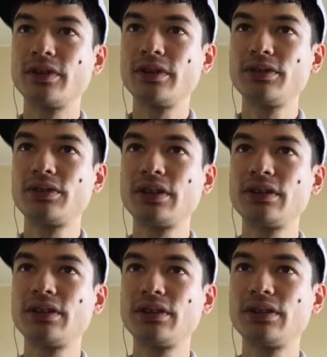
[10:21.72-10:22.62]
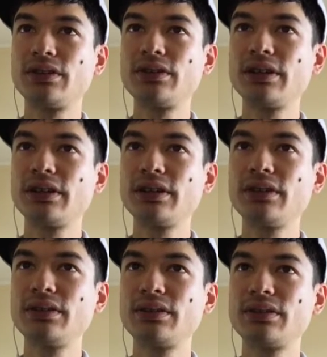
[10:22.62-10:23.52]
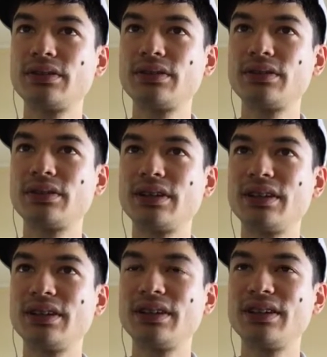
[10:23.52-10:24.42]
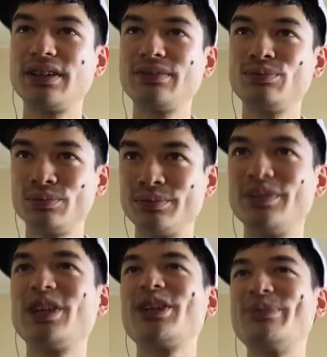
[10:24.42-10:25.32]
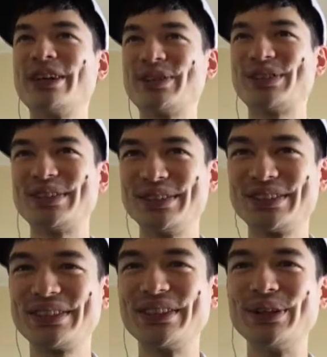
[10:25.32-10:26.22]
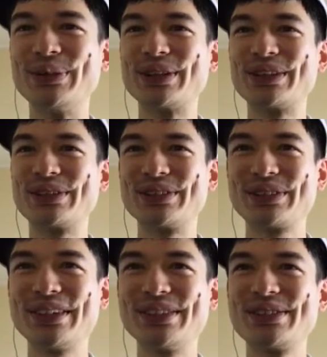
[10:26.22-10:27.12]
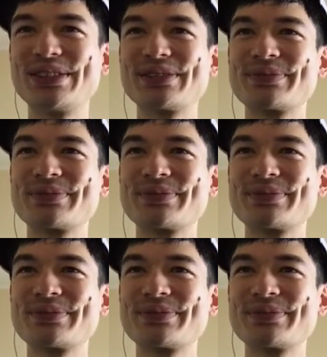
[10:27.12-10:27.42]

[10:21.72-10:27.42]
Alright, just taking care of the little guys. And mm, lucky bounces, so we cleared the stage.